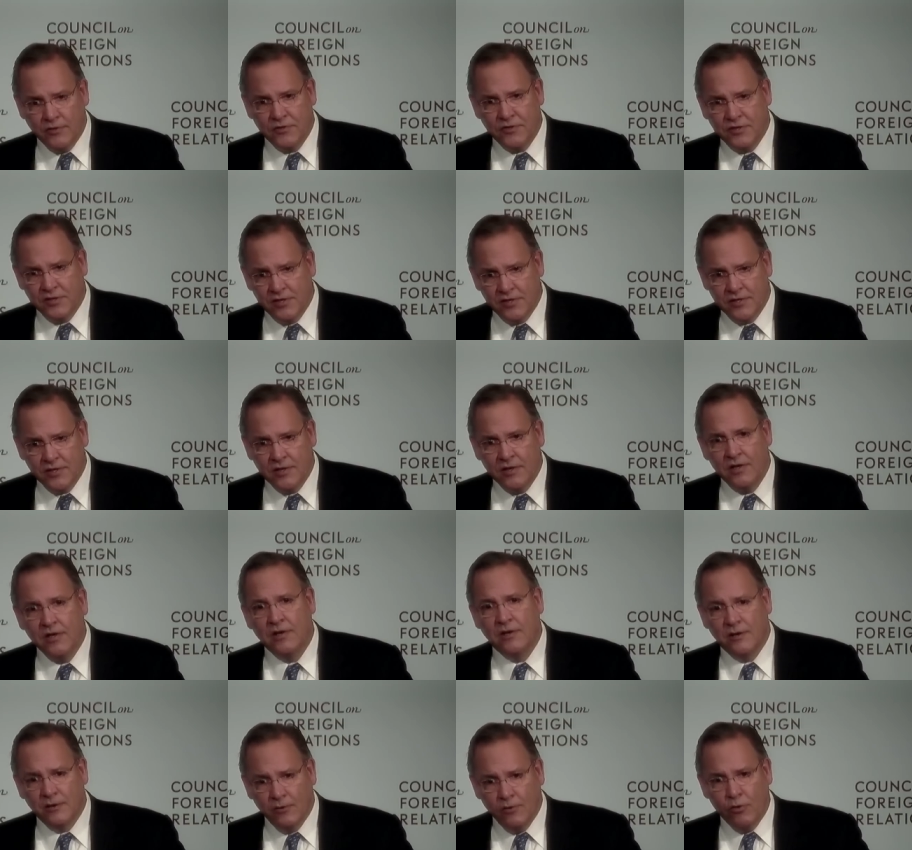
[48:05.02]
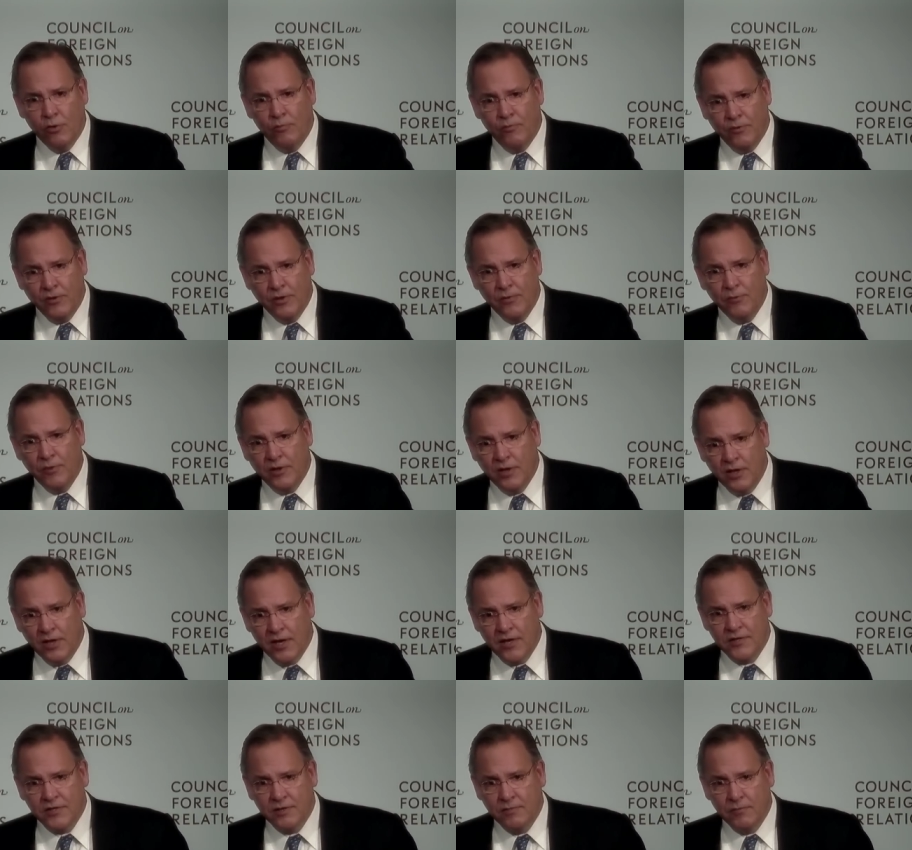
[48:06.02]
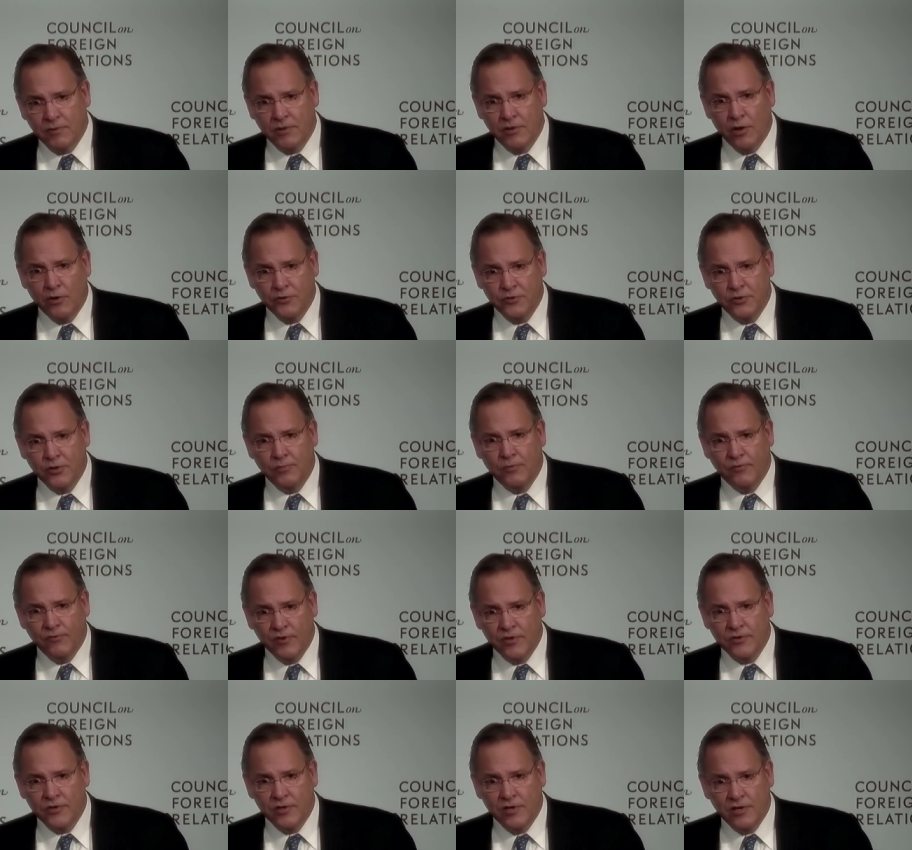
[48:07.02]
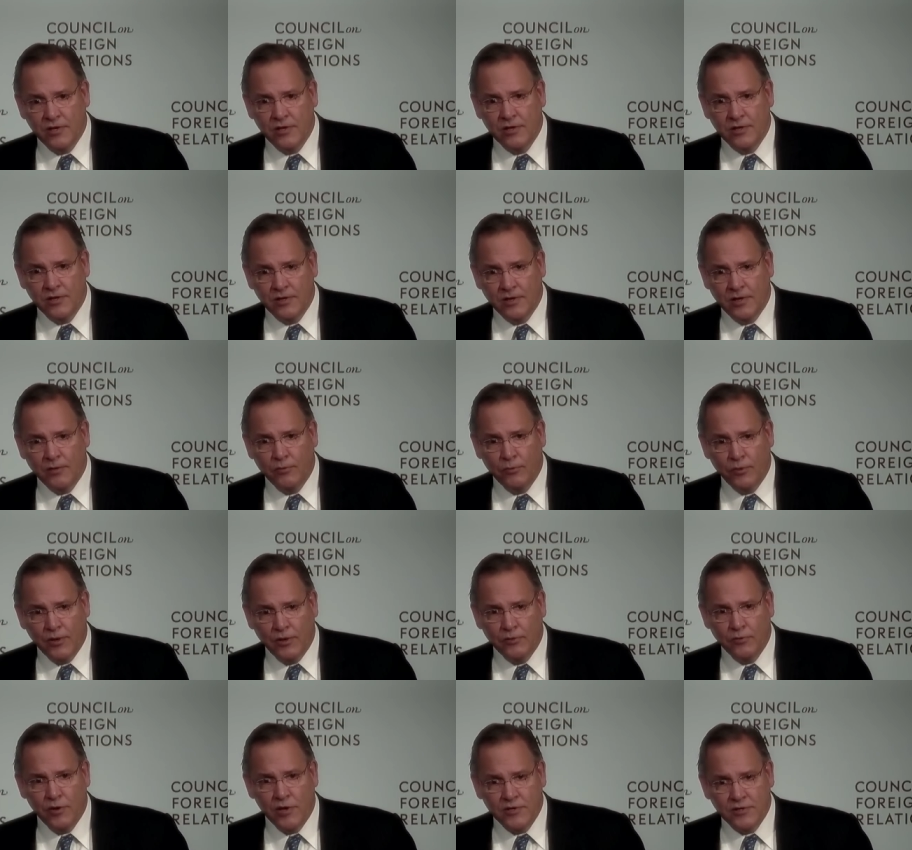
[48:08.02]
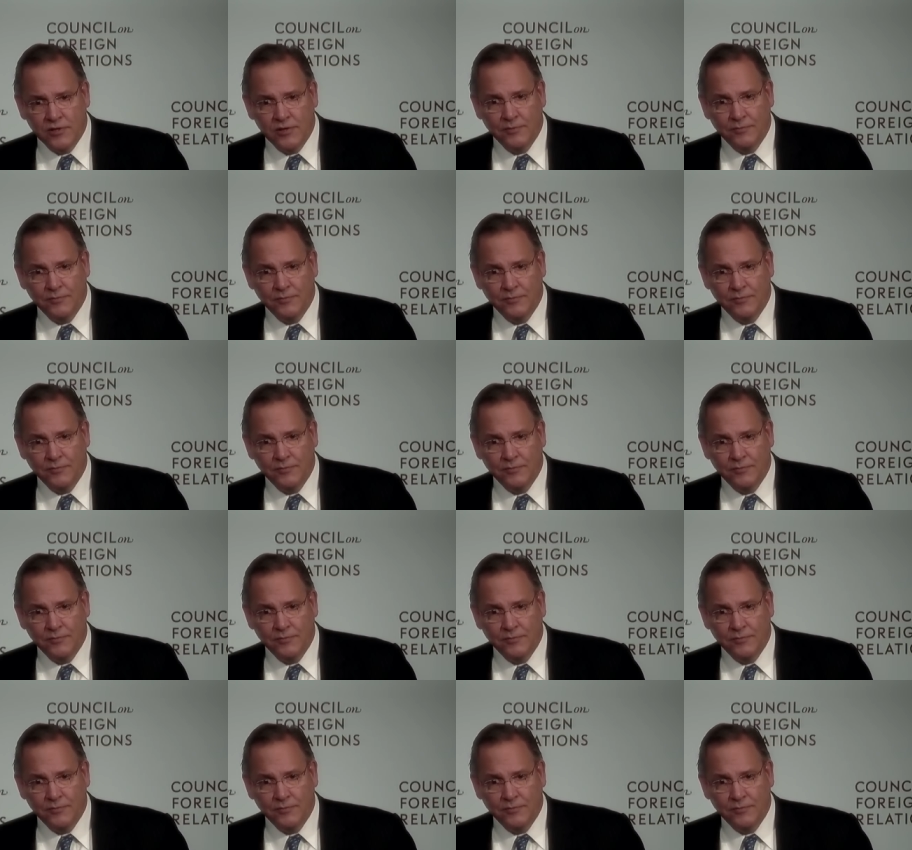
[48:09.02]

season, hopefully we can get some adult supervision and, uh, and readdress it.